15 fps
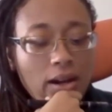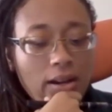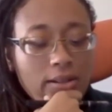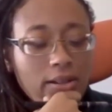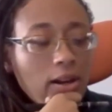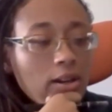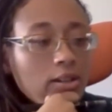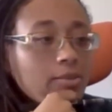
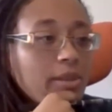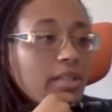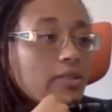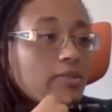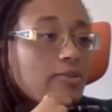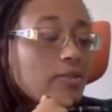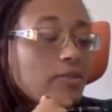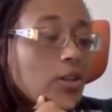
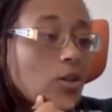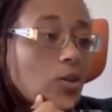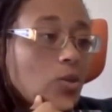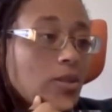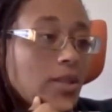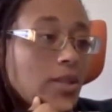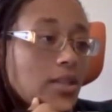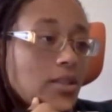automated
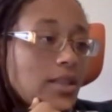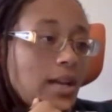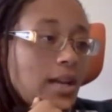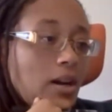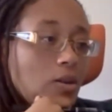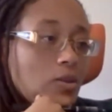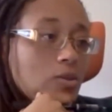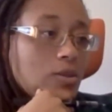flow that
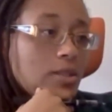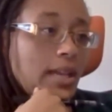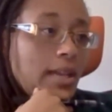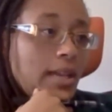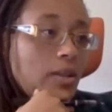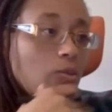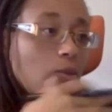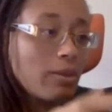allows
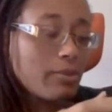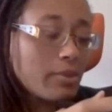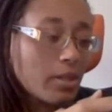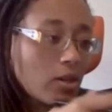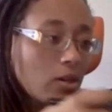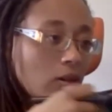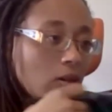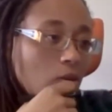a
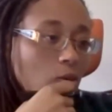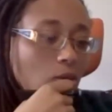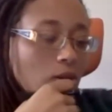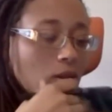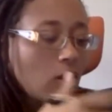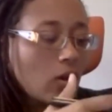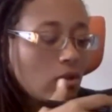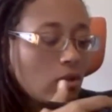webinar or
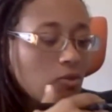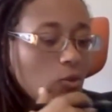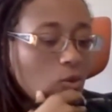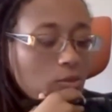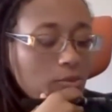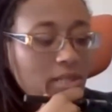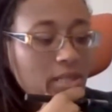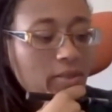a long
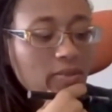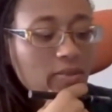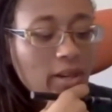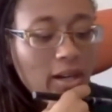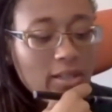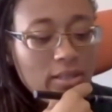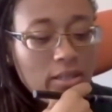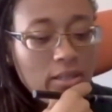form piece of
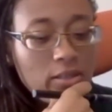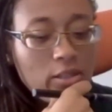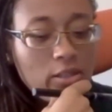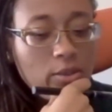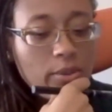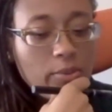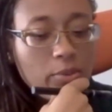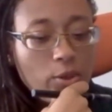content
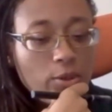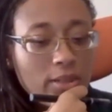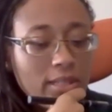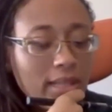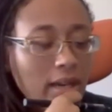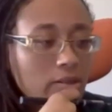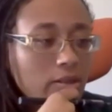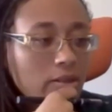to be
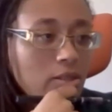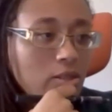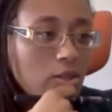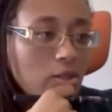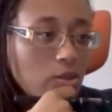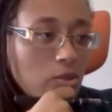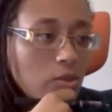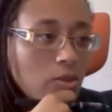broken down
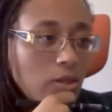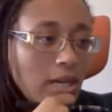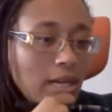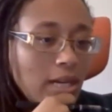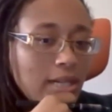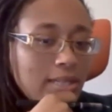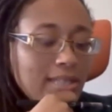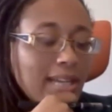into
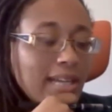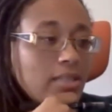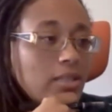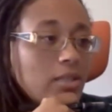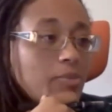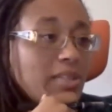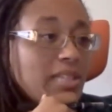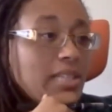
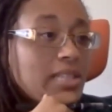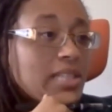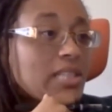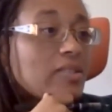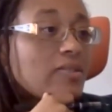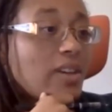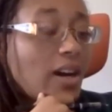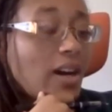90
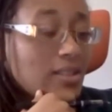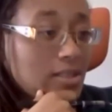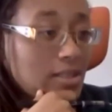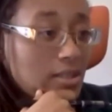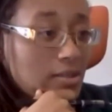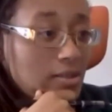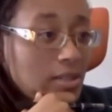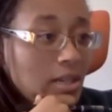pieces of
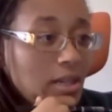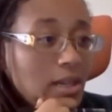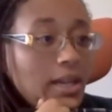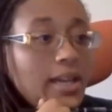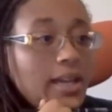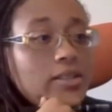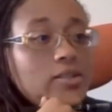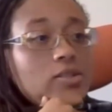content.
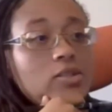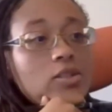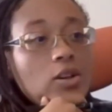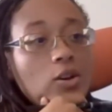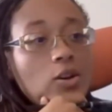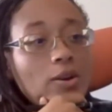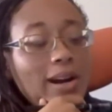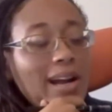And
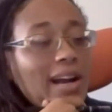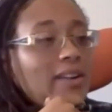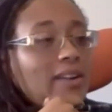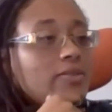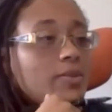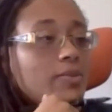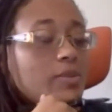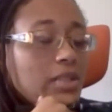so I
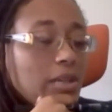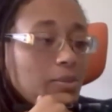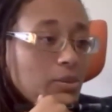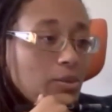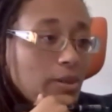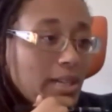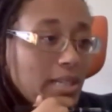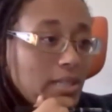have them
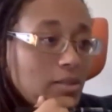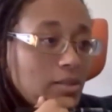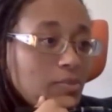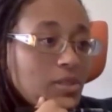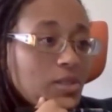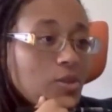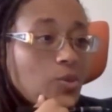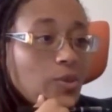
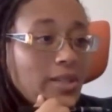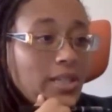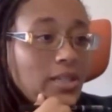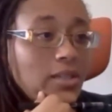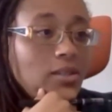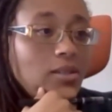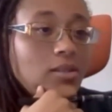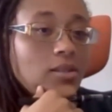separated
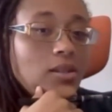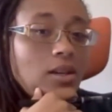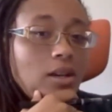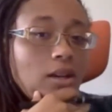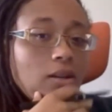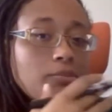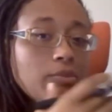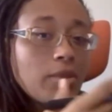between
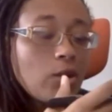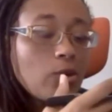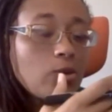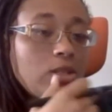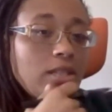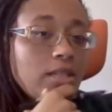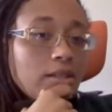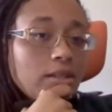low
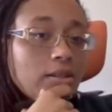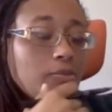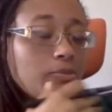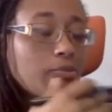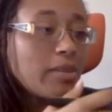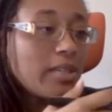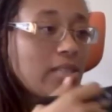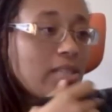tier,
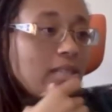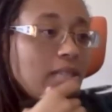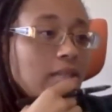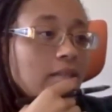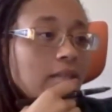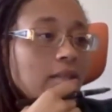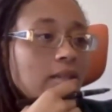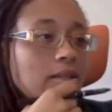mid
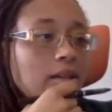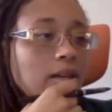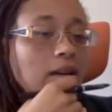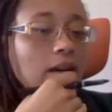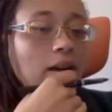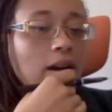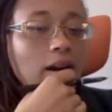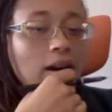tier,
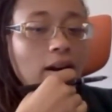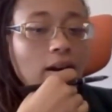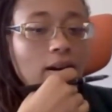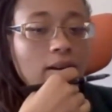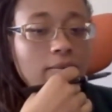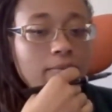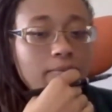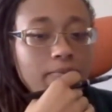
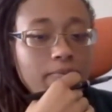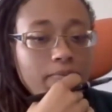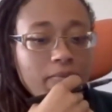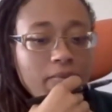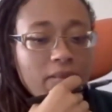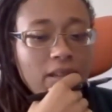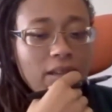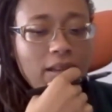
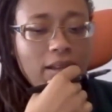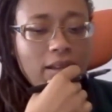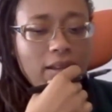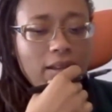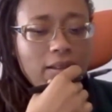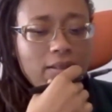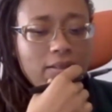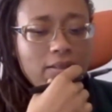
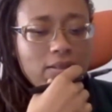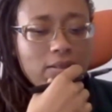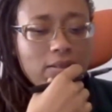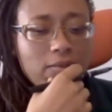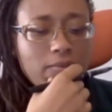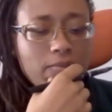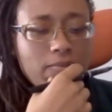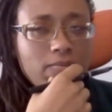and
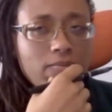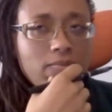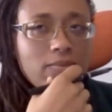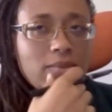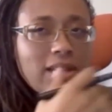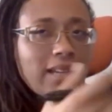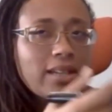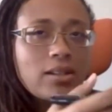
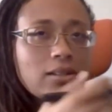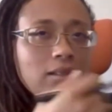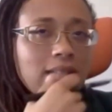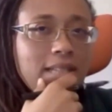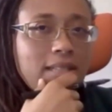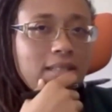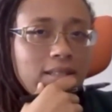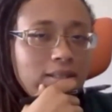like a
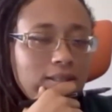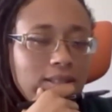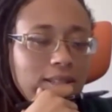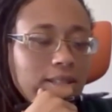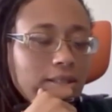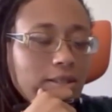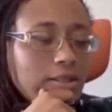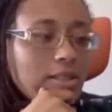LinkedIn
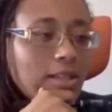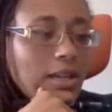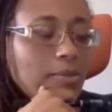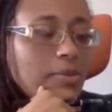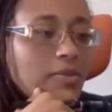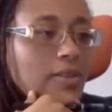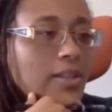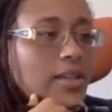tier
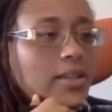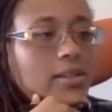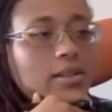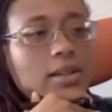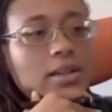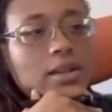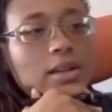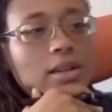type of
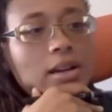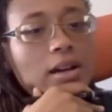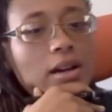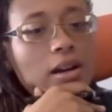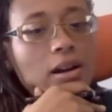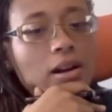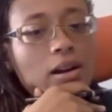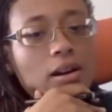thing.
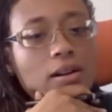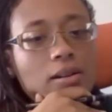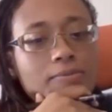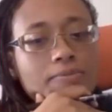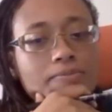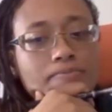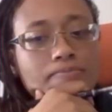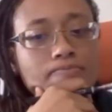
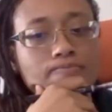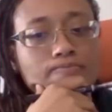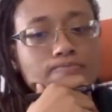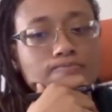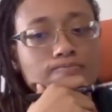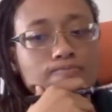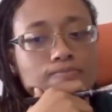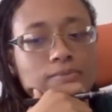Um,
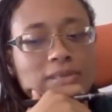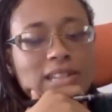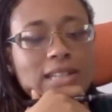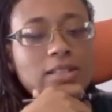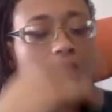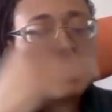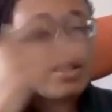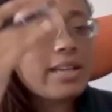
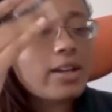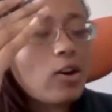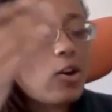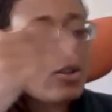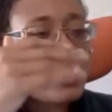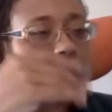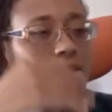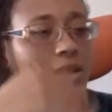and so like
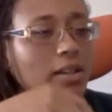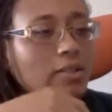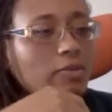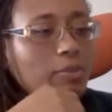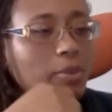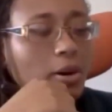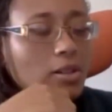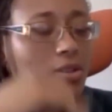all that's kind
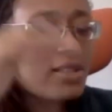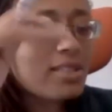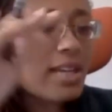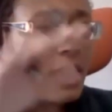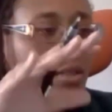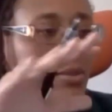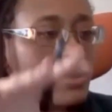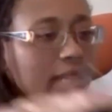of part of the
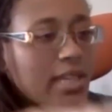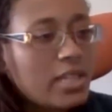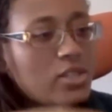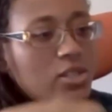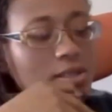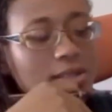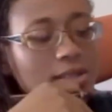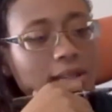
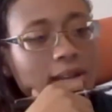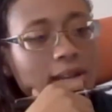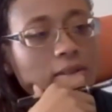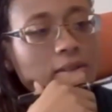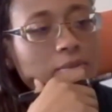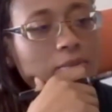documentation that